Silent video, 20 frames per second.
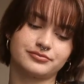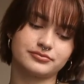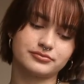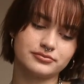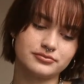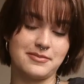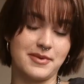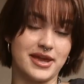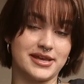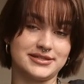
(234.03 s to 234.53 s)

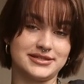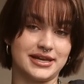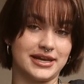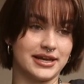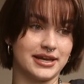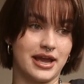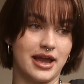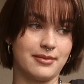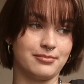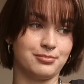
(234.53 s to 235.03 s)
It's
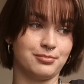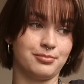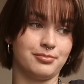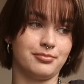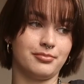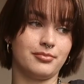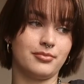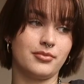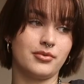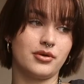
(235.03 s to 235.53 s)
amazing.
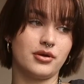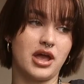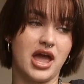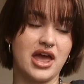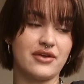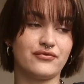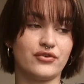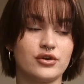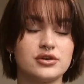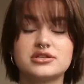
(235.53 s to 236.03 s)
And
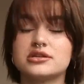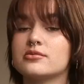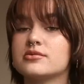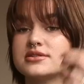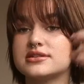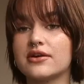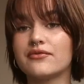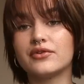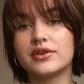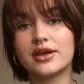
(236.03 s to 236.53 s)
at first it
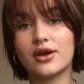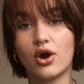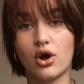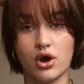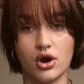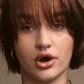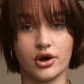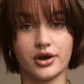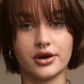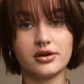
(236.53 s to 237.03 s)
was definitely
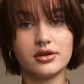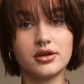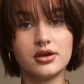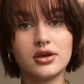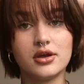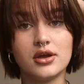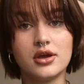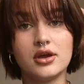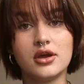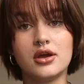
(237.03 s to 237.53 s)
hard.
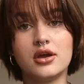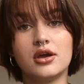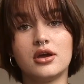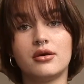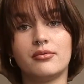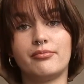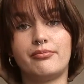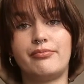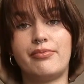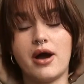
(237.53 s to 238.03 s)

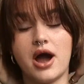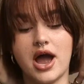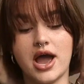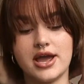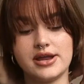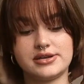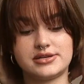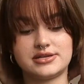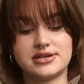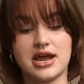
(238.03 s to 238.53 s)

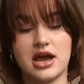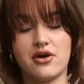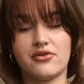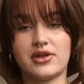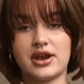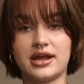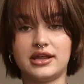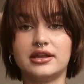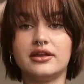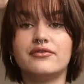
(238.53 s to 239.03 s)
But now
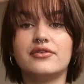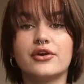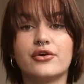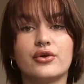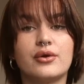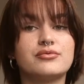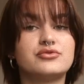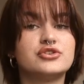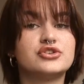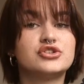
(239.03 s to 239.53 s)
that I live here and I'm